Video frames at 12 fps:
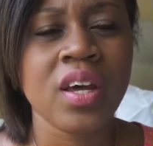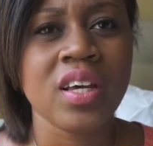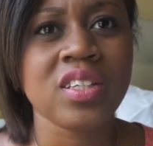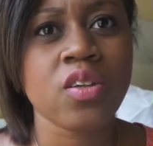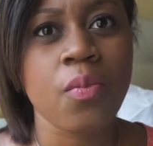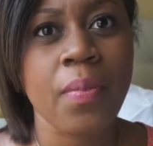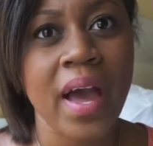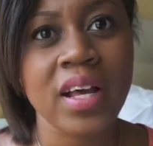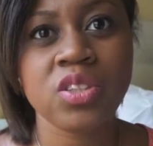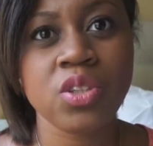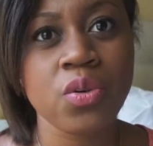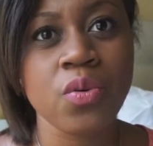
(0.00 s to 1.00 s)
Either
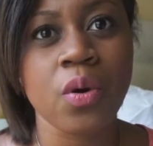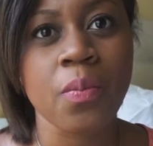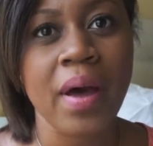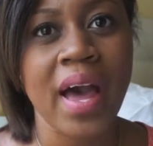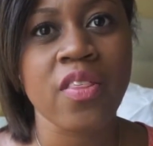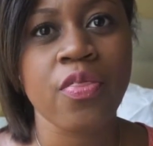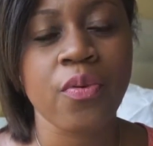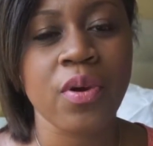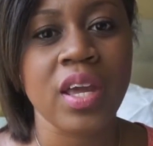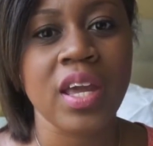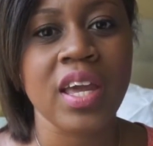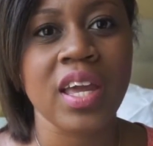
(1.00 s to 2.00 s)
buy two or buy
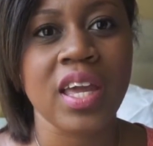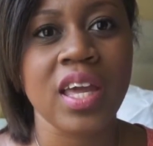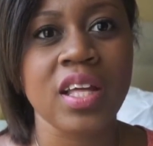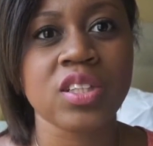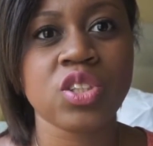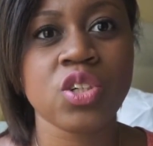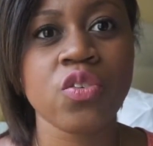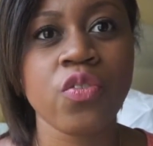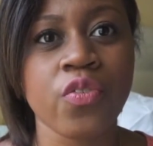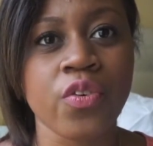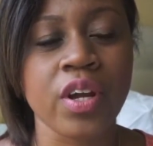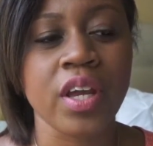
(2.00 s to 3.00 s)
three and get two
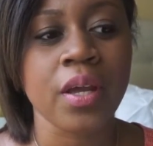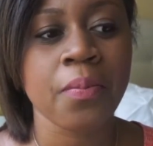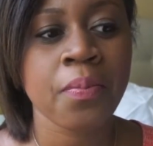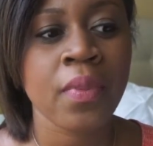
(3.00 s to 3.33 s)
free.